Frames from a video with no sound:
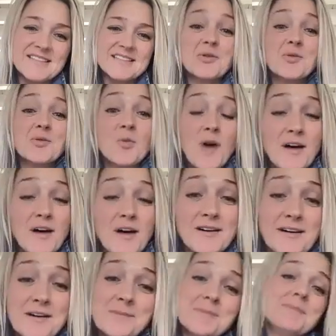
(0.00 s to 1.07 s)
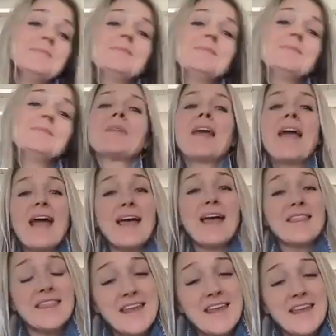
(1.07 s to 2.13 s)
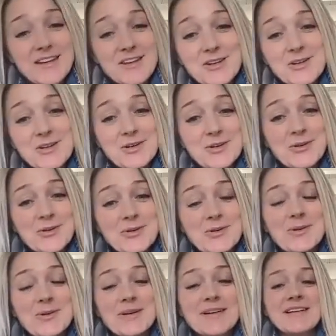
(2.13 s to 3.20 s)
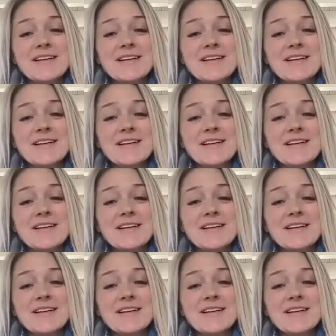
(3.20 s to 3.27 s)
you're welcome. And thank you